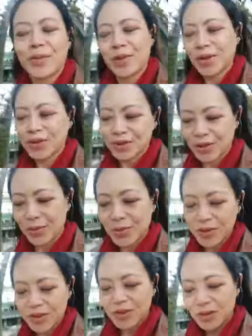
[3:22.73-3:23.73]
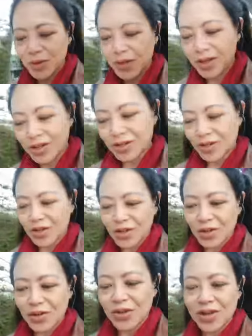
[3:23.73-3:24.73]
Because what they're doing to
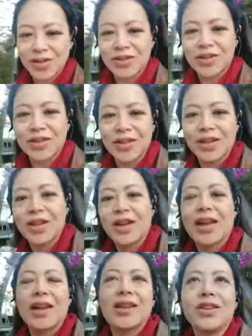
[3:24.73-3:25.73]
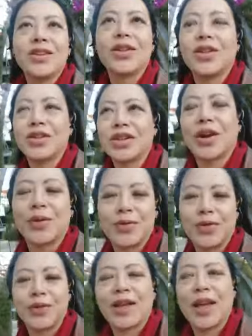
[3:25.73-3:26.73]
you is not
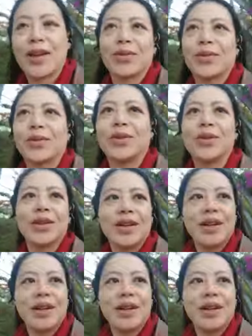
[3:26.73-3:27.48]
helpful at all.